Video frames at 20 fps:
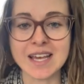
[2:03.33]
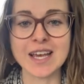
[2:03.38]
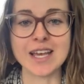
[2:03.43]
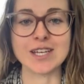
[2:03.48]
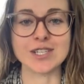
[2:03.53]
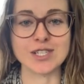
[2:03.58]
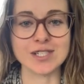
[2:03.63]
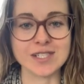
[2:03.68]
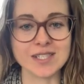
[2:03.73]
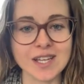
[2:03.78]

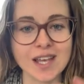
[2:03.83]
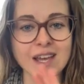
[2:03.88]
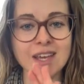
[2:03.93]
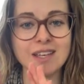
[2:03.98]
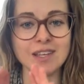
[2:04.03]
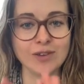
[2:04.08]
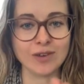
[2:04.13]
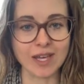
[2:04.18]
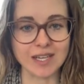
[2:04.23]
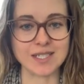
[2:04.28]
It's just
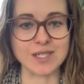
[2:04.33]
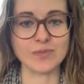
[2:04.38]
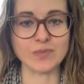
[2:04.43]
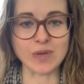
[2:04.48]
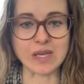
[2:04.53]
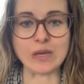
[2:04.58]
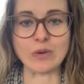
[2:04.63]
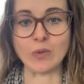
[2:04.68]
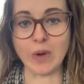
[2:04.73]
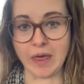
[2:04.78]
like you get to
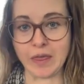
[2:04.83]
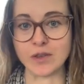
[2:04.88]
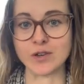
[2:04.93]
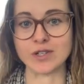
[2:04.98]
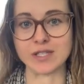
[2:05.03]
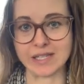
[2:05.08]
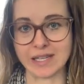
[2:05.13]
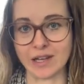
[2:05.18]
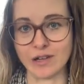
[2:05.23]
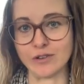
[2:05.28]
be with
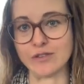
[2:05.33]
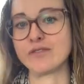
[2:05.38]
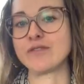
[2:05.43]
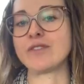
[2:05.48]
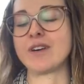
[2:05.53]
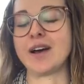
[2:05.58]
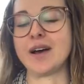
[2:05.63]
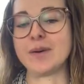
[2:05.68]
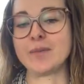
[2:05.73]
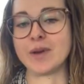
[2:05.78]
yourself
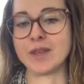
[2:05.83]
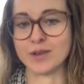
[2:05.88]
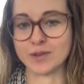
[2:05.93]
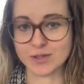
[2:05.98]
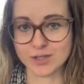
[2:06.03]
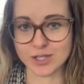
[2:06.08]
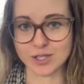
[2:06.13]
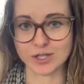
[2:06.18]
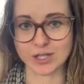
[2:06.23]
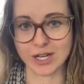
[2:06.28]
um, and
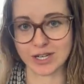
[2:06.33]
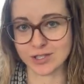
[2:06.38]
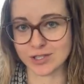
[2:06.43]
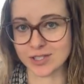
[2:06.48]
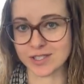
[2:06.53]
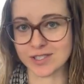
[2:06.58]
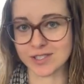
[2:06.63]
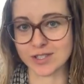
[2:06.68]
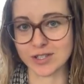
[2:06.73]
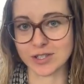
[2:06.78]
those
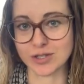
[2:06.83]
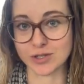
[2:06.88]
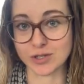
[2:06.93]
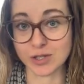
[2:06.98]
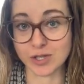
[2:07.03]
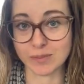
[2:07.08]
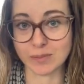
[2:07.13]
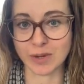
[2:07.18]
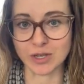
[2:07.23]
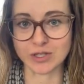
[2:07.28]
distractions are
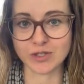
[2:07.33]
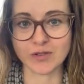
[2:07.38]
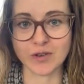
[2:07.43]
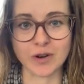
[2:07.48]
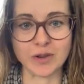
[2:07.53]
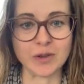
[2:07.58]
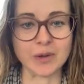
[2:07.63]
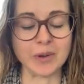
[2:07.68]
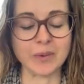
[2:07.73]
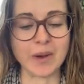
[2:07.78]
usually much
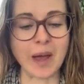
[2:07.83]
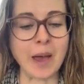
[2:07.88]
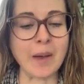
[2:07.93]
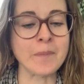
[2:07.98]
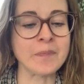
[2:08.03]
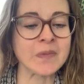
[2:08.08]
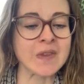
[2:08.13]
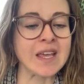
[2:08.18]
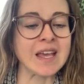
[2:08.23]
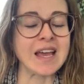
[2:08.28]
farther away.
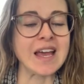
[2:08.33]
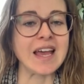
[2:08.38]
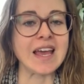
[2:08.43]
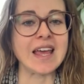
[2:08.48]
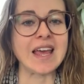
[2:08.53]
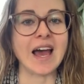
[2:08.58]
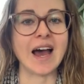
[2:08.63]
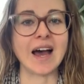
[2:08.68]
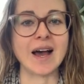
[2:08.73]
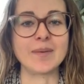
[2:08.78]

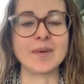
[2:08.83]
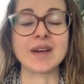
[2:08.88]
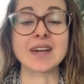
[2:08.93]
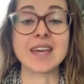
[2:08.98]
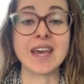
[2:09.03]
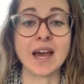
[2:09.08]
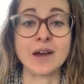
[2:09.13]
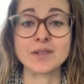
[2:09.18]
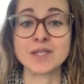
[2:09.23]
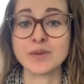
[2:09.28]
Um,
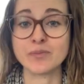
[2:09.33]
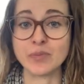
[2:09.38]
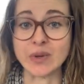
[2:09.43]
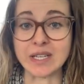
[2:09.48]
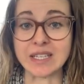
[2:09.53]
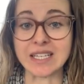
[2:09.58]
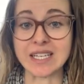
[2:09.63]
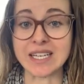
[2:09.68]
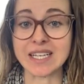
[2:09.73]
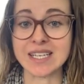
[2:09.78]

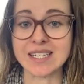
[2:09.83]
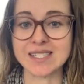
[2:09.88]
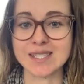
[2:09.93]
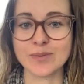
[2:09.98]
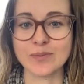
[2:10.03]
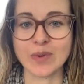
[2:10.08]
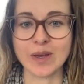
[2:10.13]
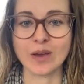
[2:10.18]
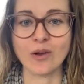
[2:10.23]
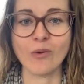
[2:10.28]
accountability is a
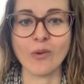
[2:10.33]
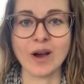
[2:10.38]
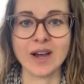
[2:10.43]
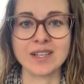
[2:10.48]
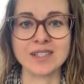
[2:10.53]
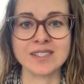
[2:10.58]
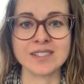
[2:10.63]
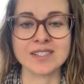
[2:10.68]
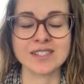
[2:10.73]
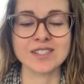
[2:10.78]
big one.